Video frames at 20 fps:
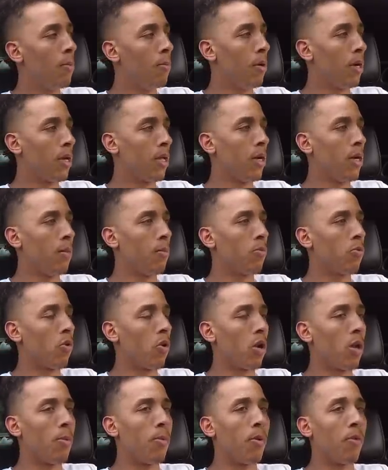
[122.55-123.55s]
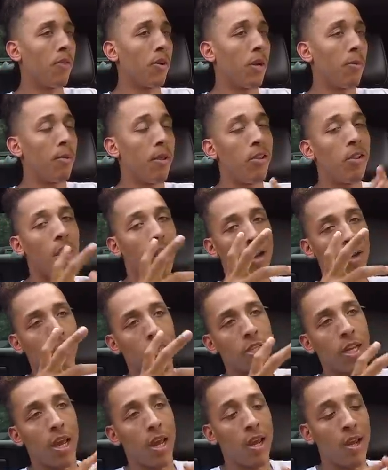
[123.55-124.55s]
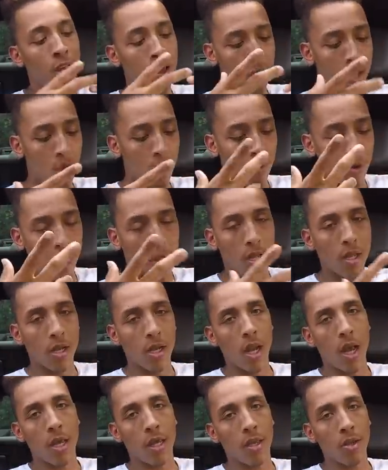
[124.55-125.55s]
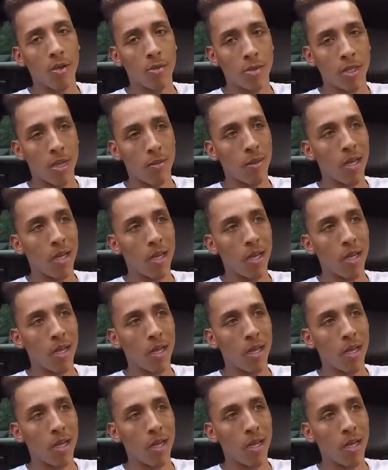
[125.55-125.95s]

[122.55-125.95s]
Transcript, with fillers: But um, growing up over there, man, you gotta understand what I look like, you know what I'm saying?